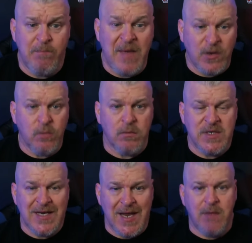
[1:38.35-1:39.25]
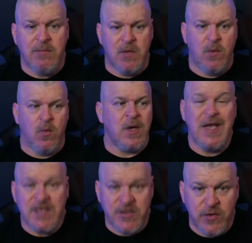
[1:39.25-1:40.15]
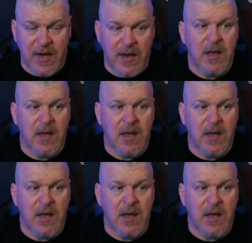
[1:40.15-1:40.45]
better today than we were yesterday